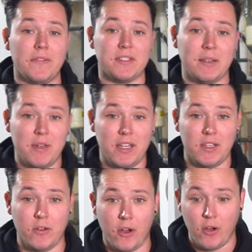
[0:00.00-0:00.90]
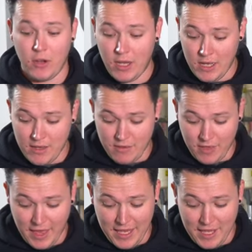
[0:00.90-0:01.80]
FCP Euro.
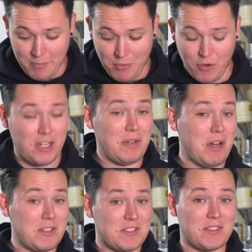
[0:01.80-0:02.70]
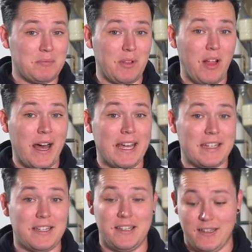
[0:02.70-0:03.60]
They pretty much
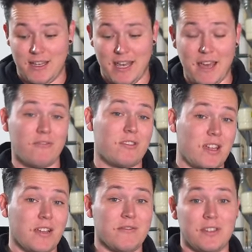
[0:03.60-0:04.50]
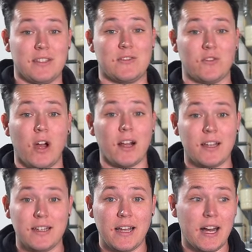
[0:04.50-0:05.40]
supplied everything for this
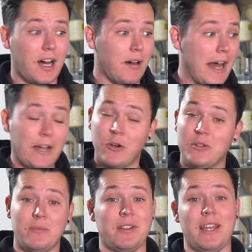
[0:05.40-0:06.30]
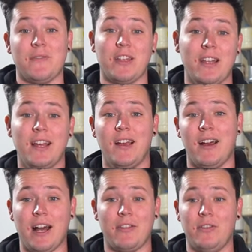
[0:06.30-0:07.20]
truck. Uh, I couldn't believe it.
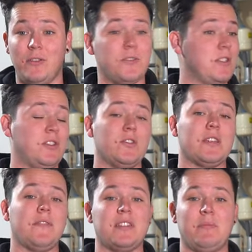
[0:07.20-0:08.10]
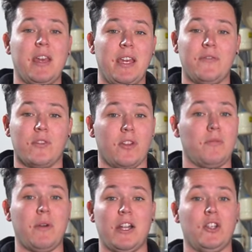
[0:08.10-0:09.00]
I usually use FCP for a lot
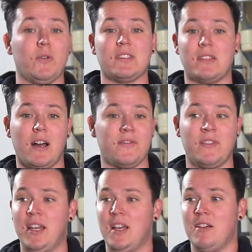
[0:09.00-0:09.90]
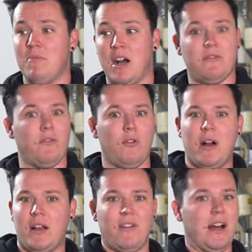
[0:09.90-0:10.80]
of my newer stuff, Mark 4,
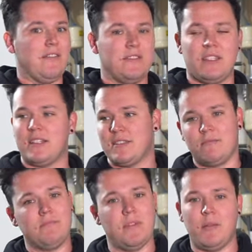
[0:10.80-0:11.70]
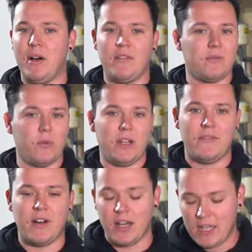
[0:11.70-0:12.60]
Mark 5, 6, above,
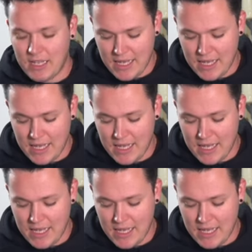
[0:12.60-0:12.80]
whatever. Um,